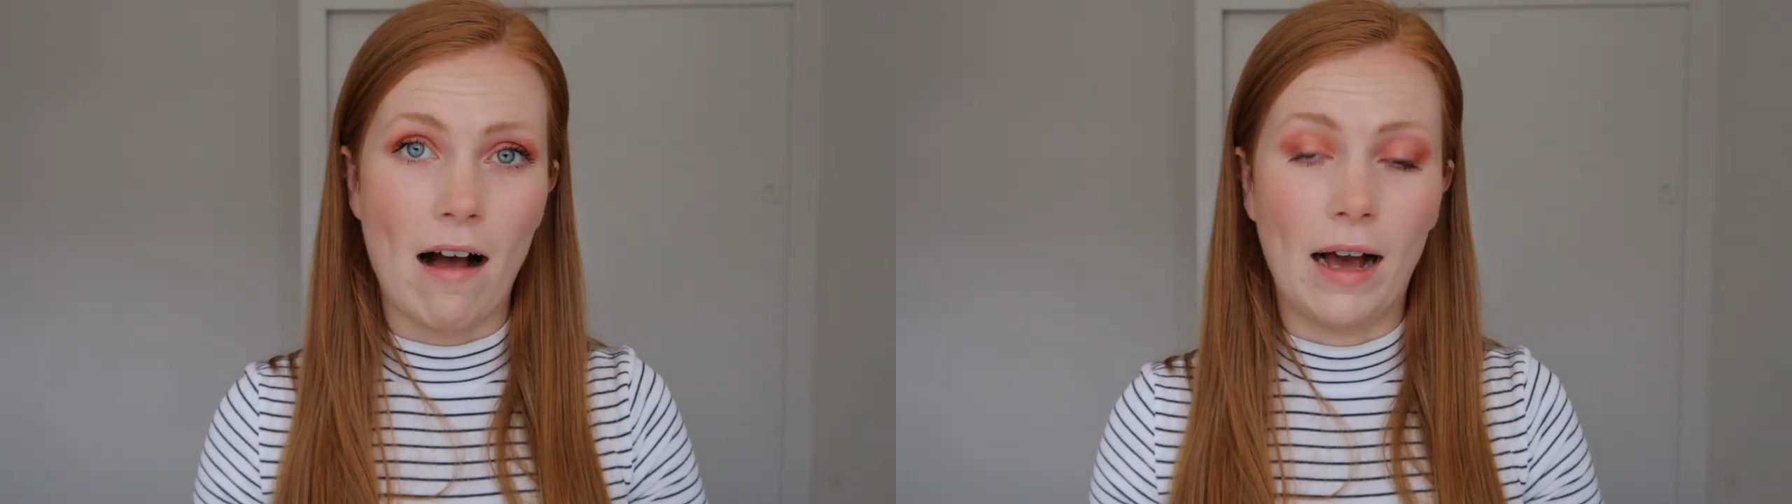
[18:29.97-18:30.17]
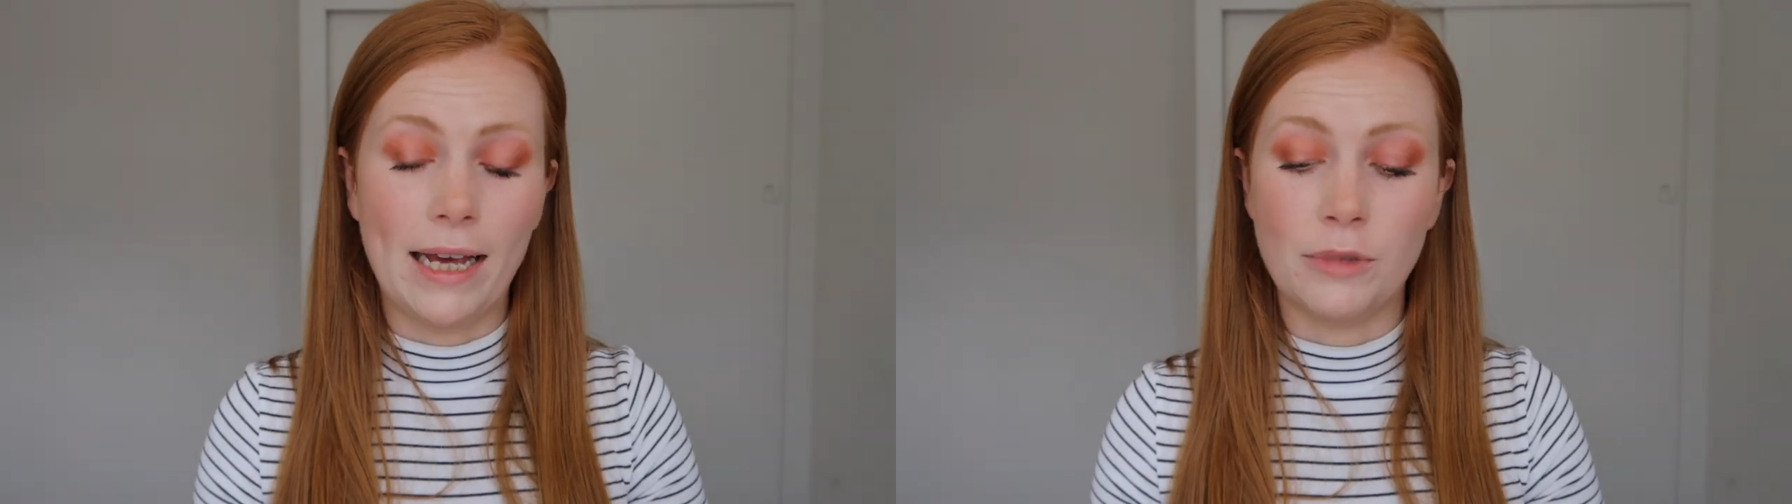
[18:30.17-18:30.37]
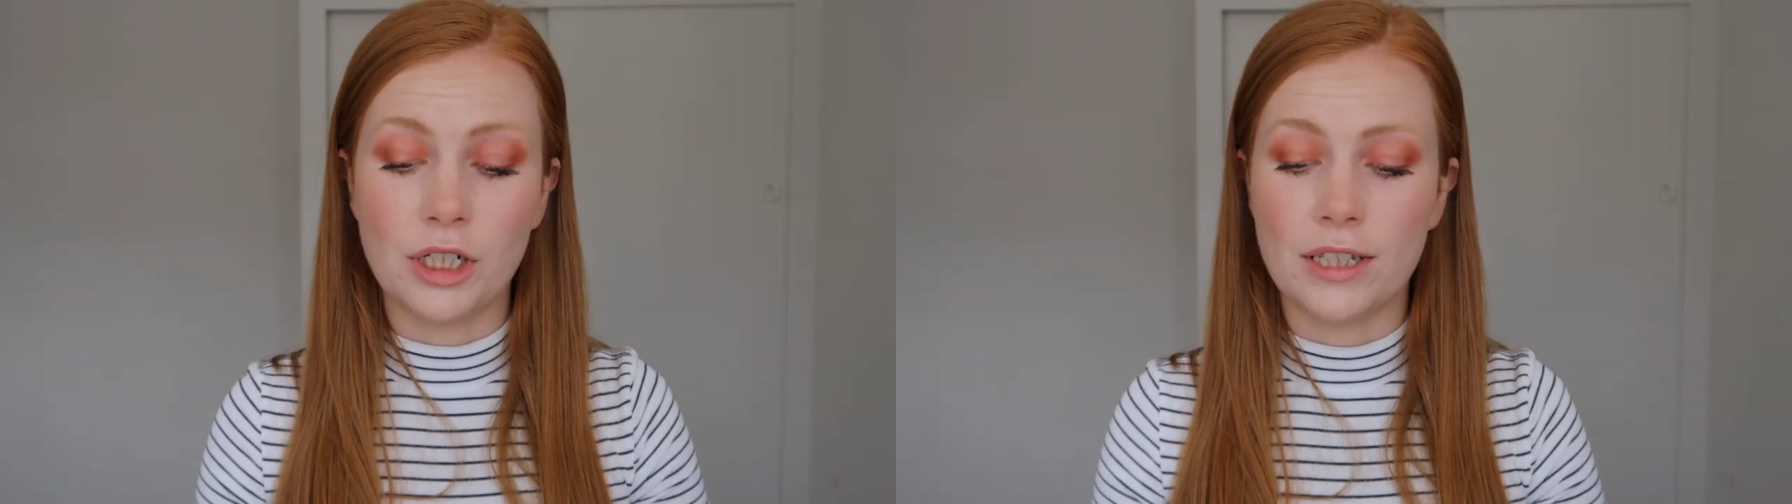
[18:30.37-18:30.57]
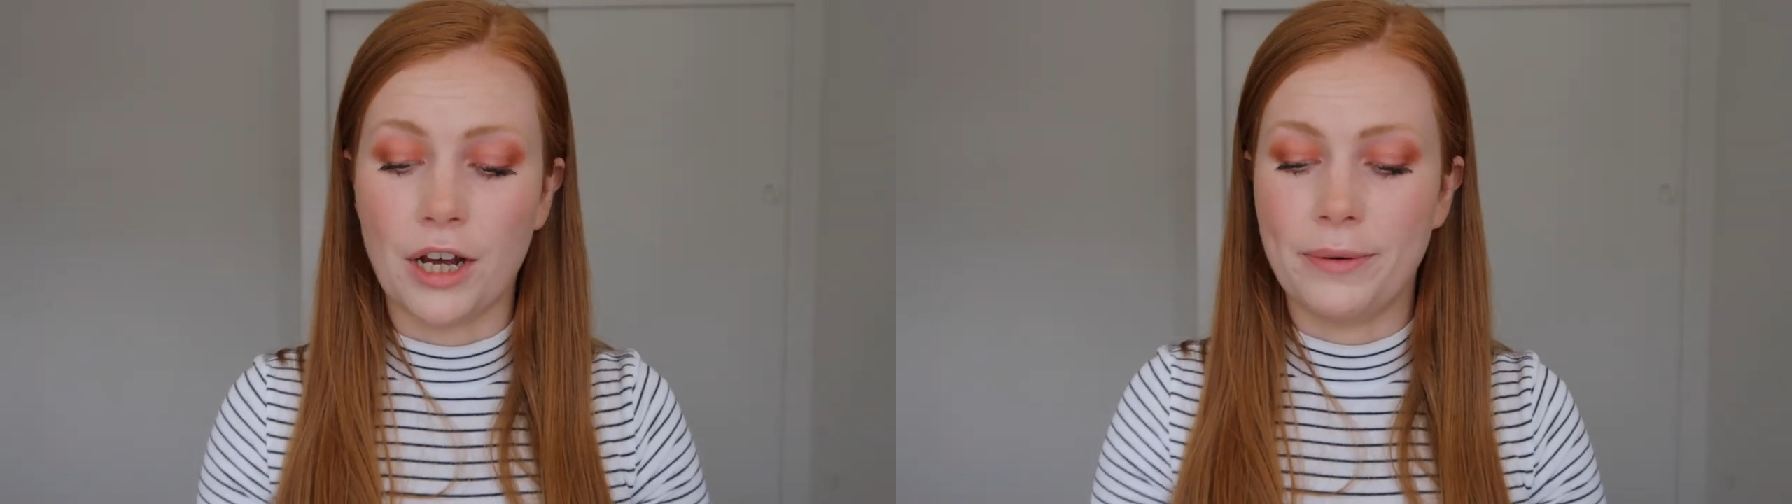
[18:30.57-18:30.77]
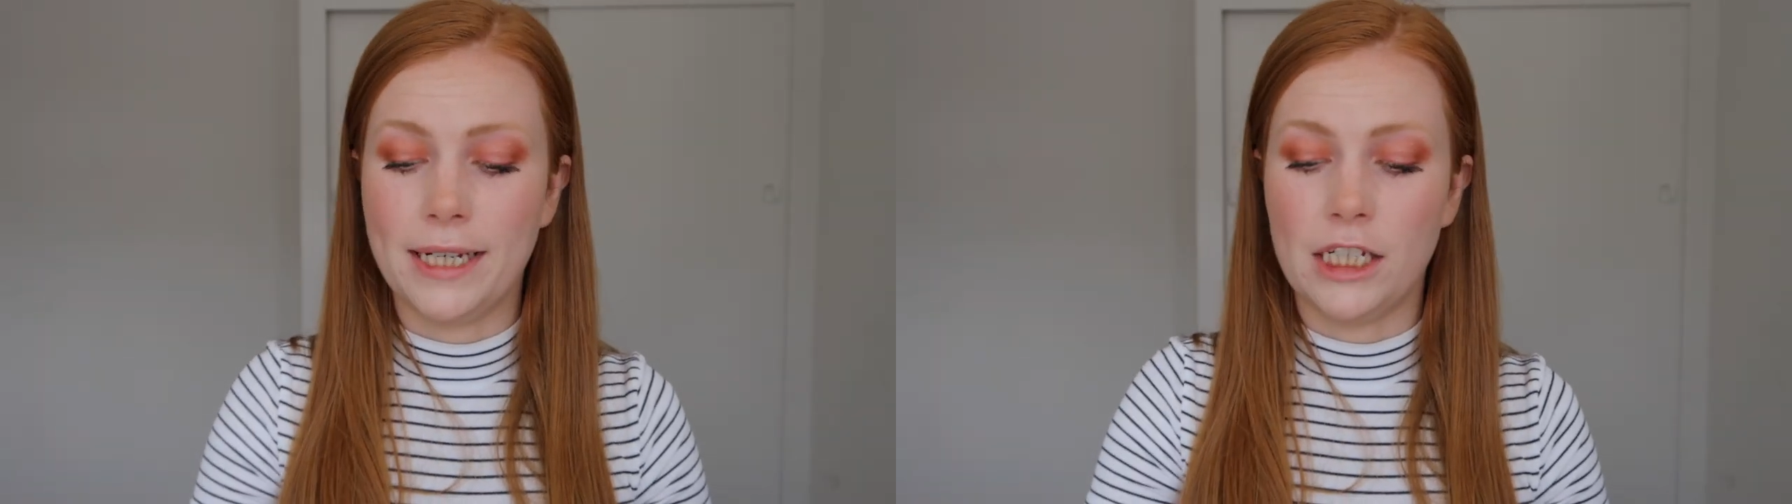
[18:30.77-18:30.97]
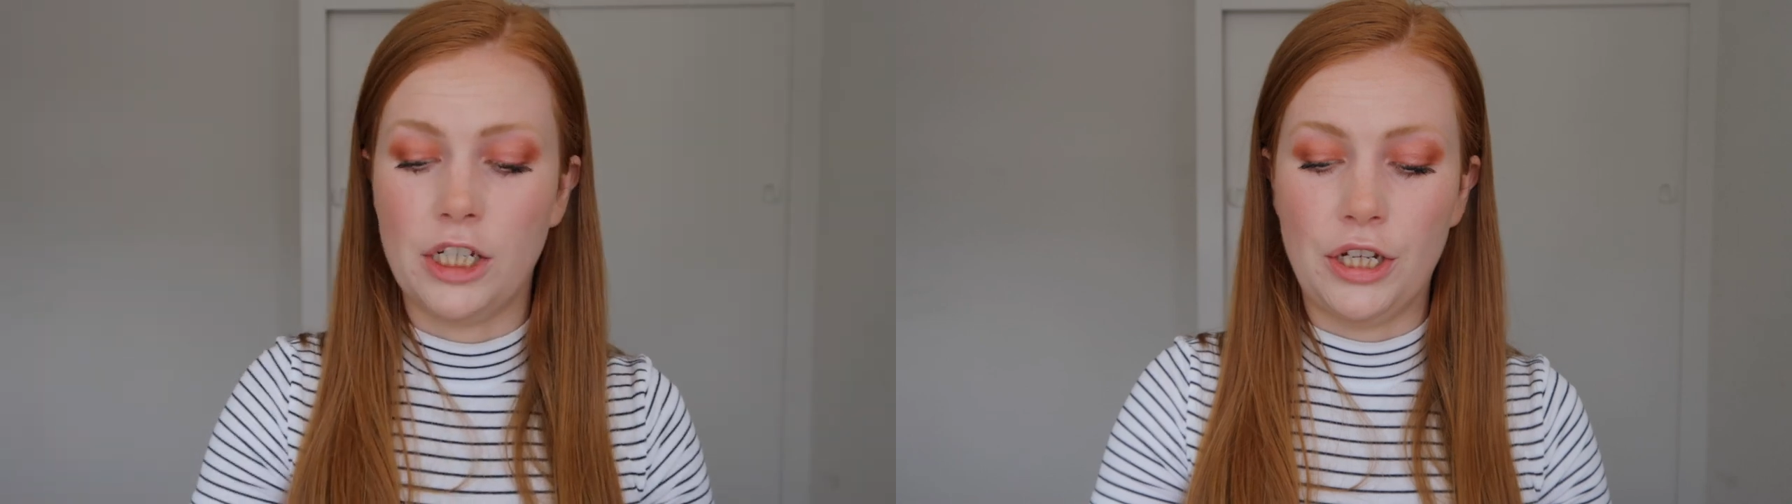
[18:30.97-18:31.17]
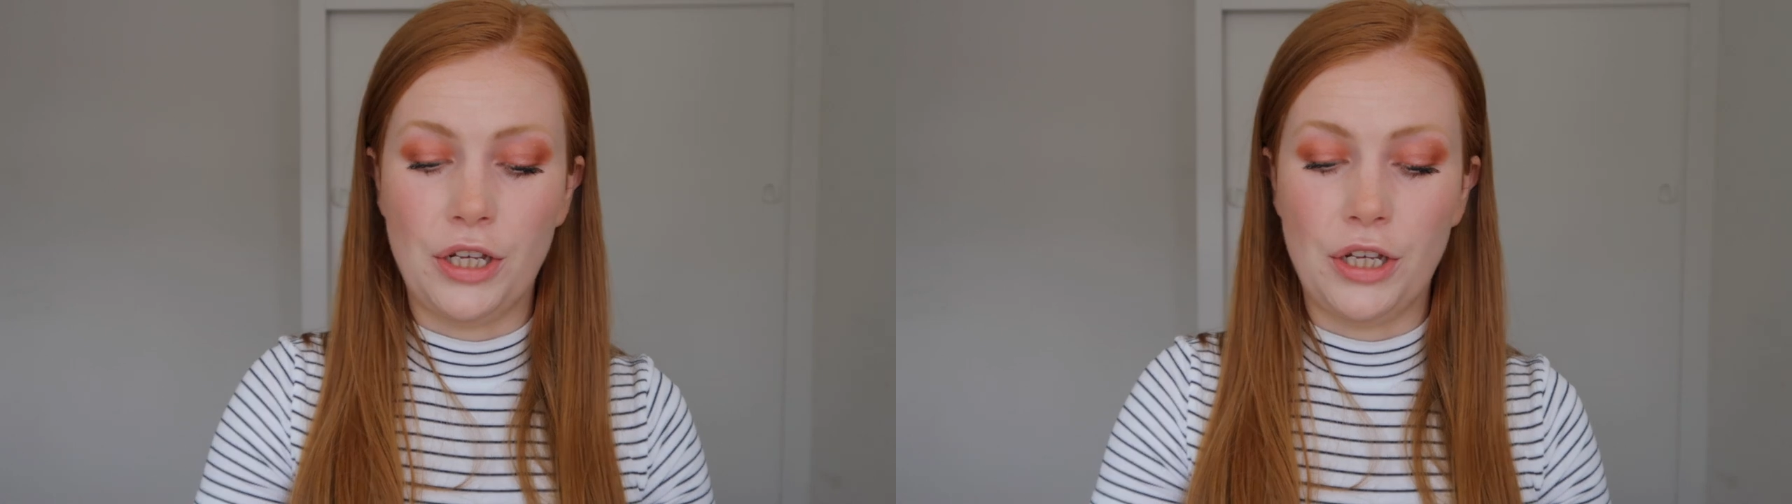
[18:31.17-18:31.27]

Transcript: I'm just going to